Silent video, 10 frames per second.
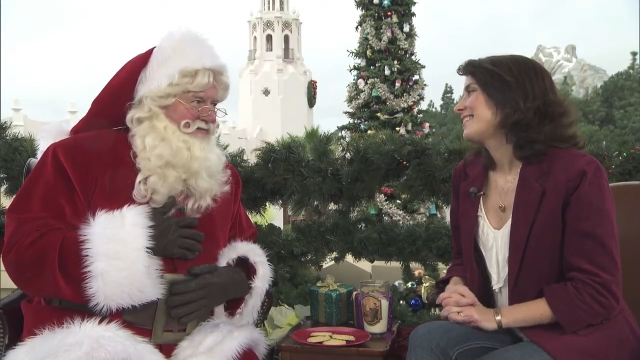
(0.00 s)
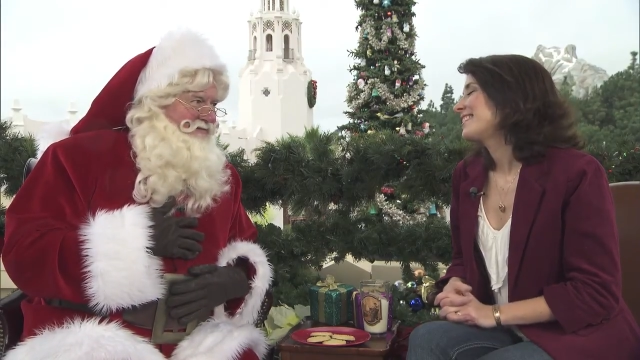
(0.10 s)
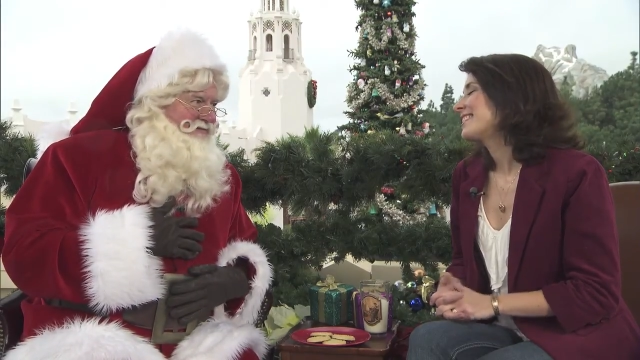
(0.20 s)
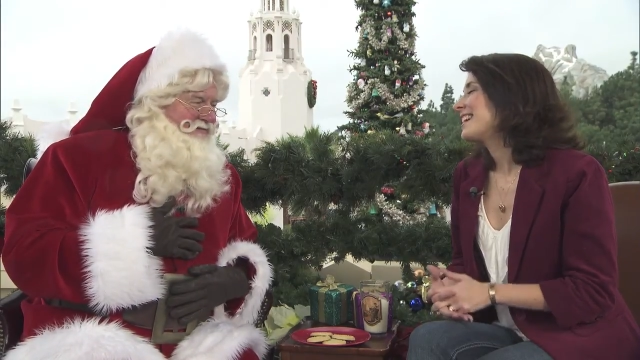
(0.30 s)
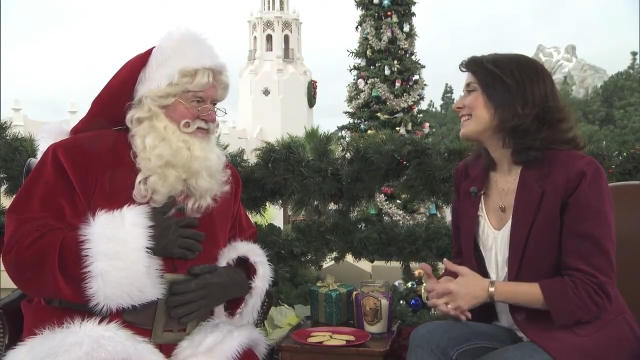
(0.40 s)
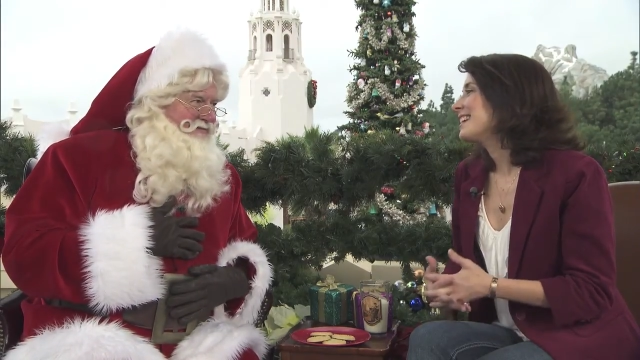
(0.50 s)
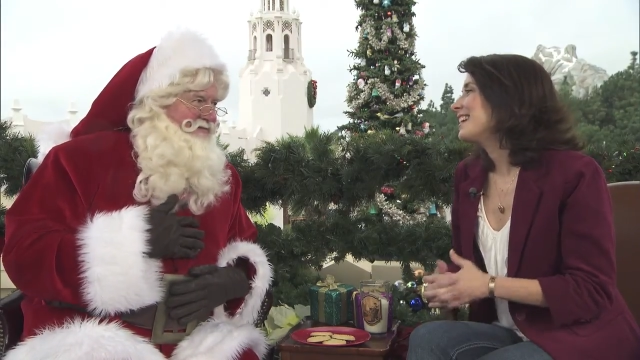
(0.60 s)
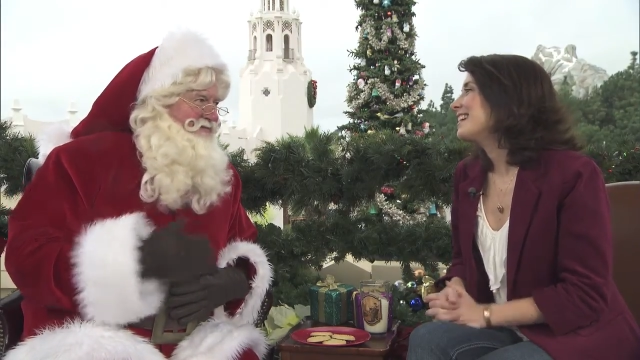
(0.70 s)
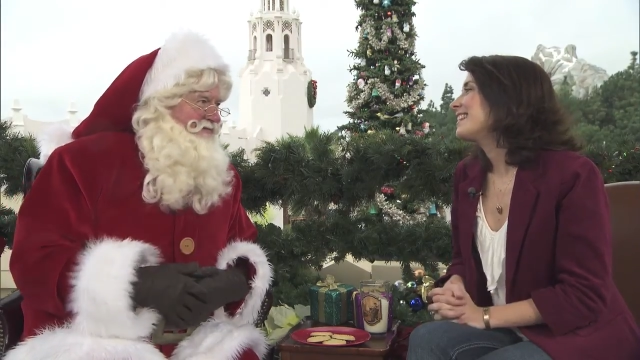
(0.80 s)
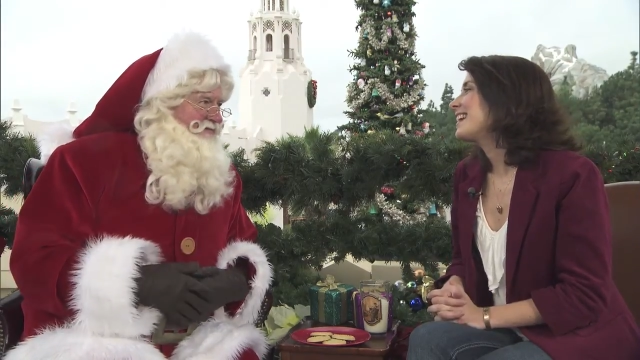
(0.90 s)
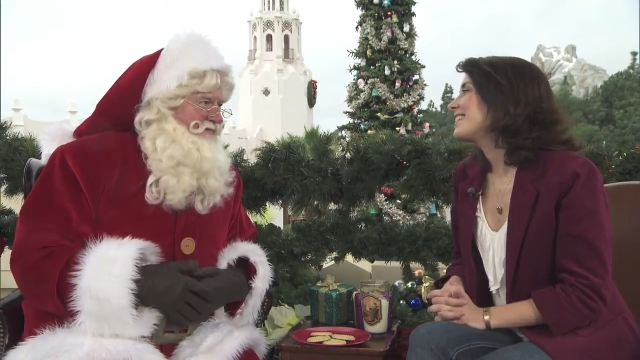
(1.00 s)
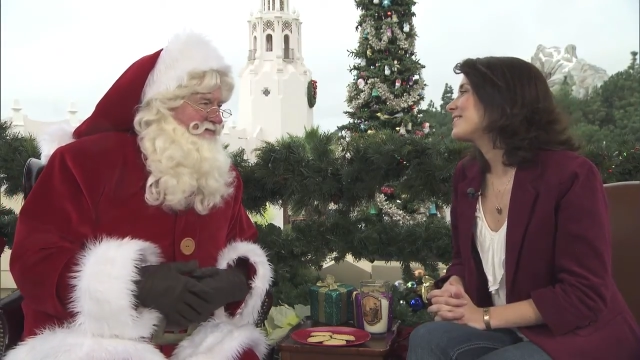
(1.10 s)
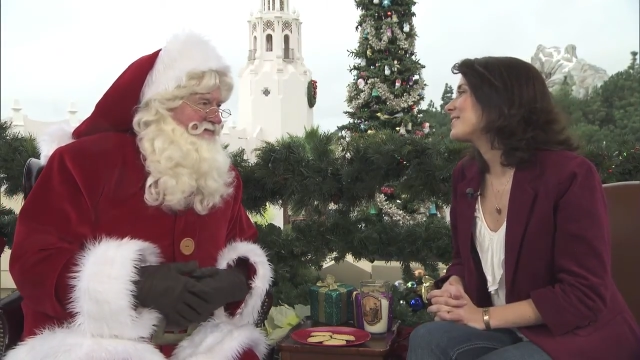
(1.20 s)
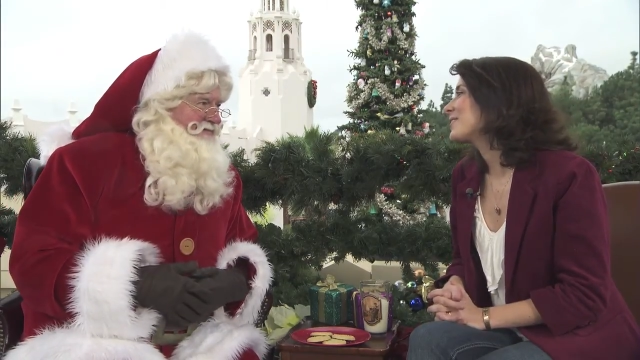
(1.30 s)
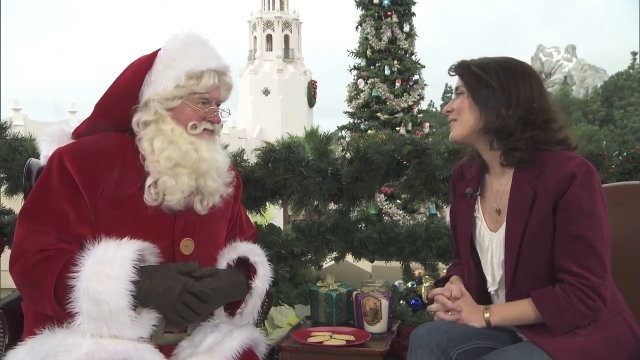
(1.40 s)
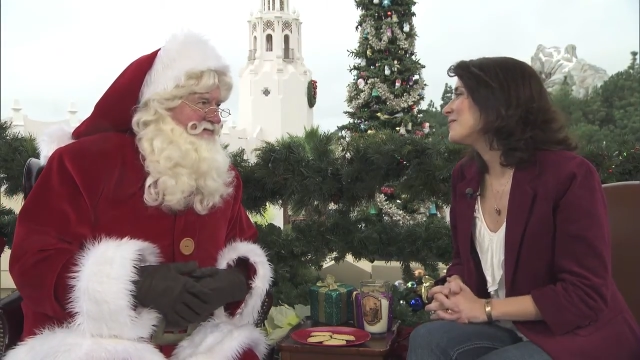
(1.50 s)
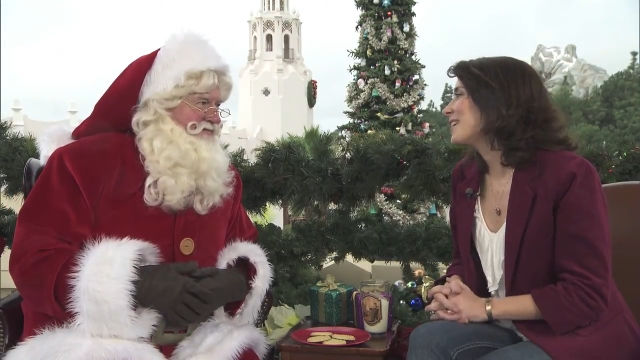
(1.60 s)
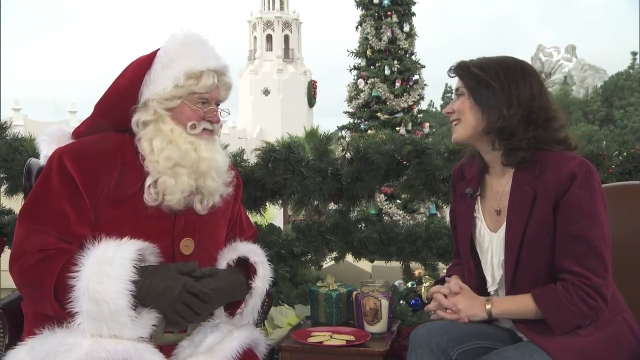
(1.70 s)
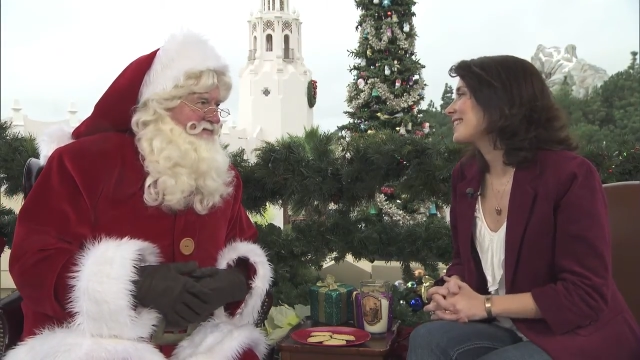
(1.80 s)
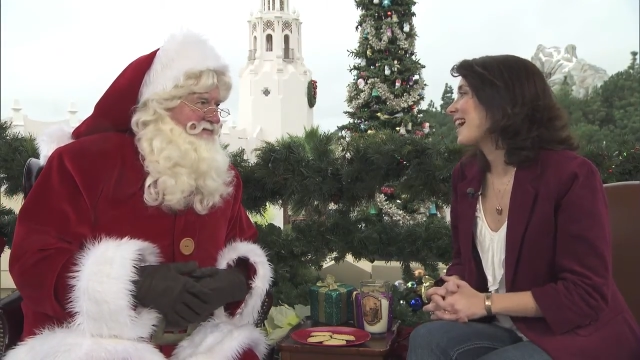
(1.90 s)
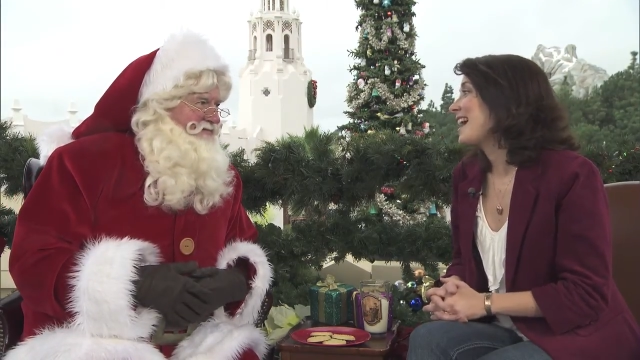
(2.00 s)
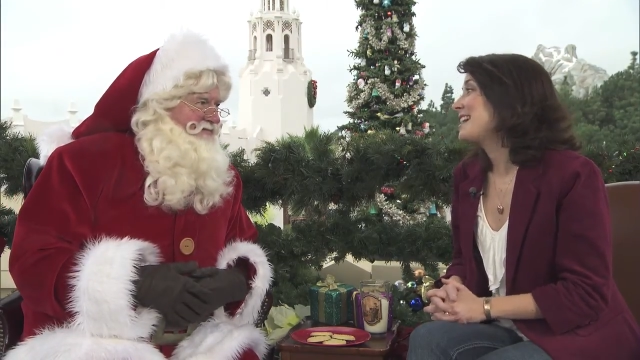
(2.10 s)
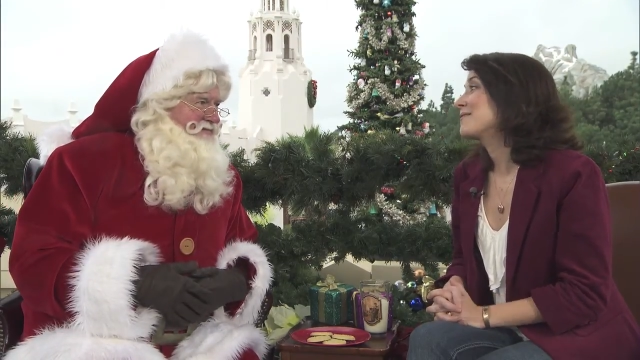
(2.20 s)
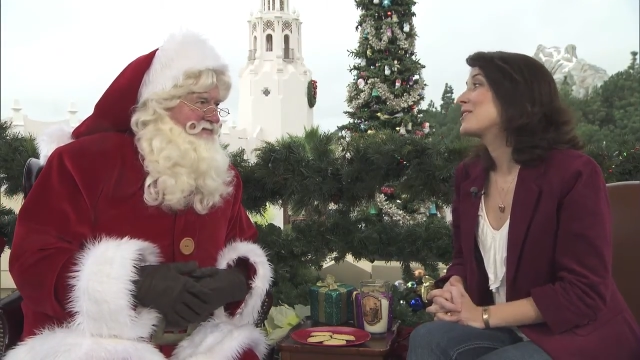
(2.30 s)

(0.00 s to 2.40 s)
Well, Santa, thank you so much. I am